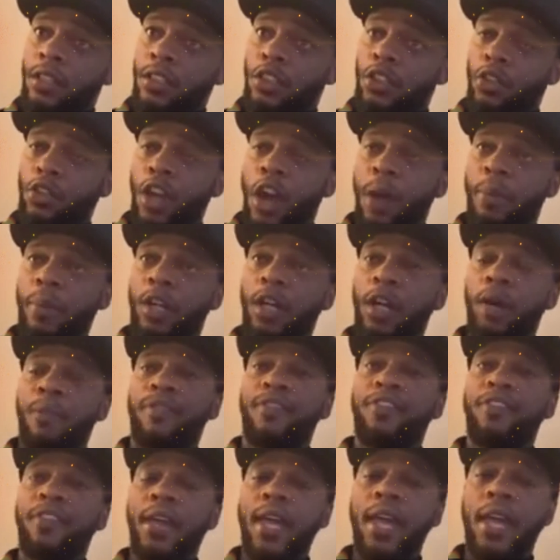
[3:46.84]
So y'all become
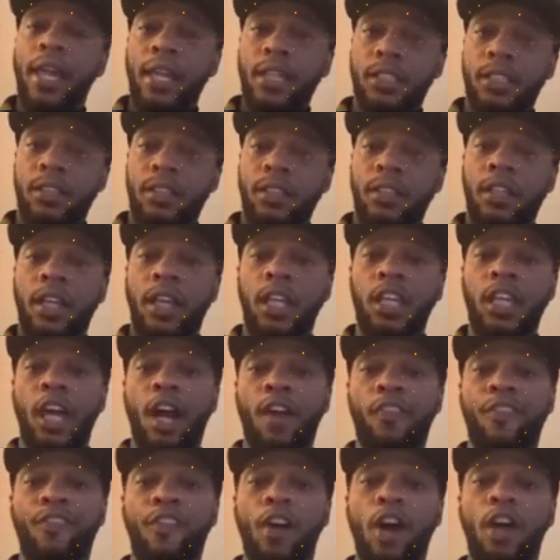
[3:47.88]
fans and
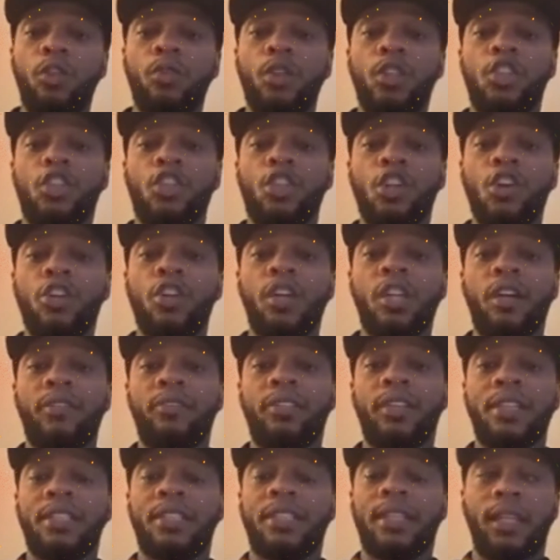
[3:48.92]
y'all follow the journey
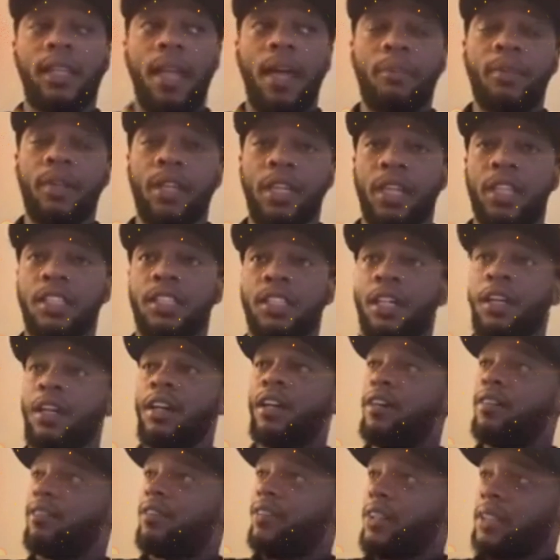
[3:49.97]
of these celebrities
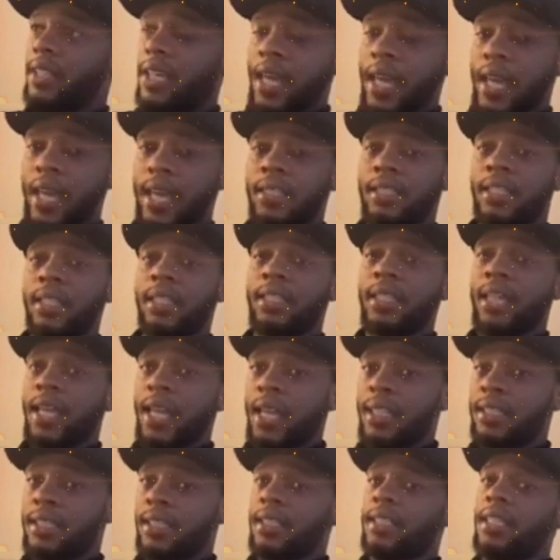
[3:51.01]
for years and
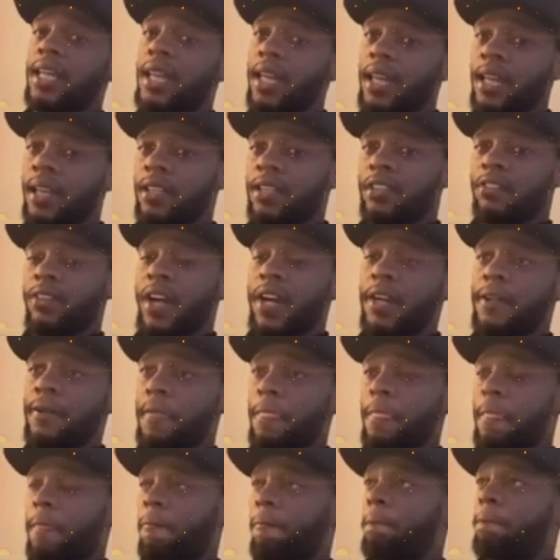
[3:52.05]
years and years, right?
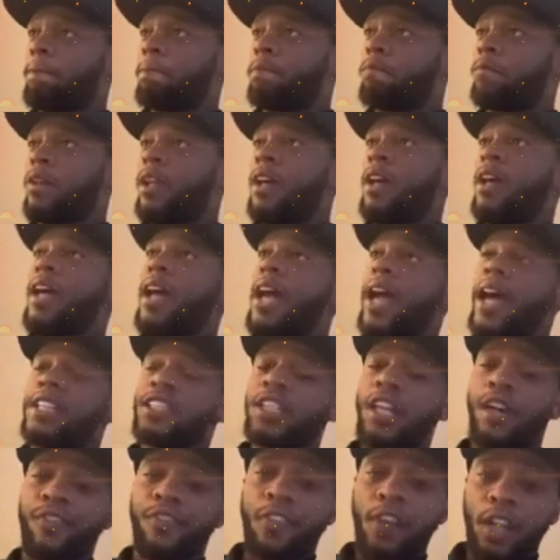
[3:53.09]

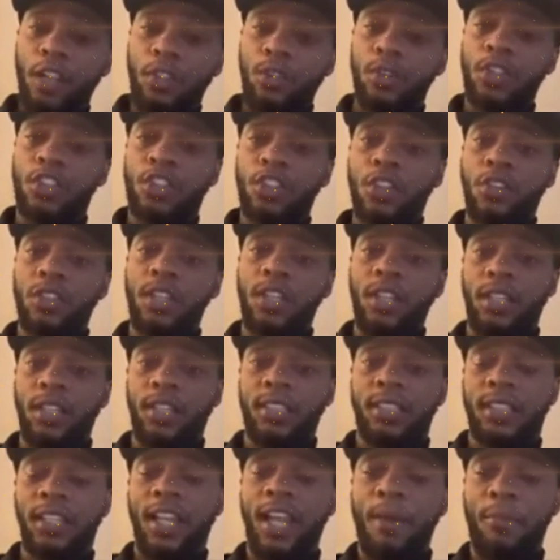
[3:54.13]
As y'all follow the journey of
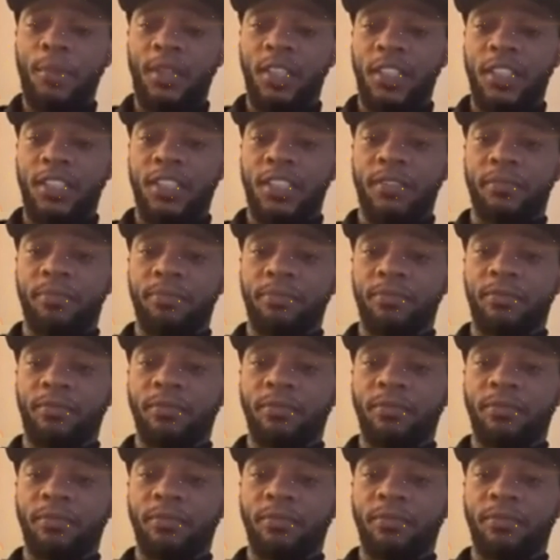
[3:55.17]
these celebrities,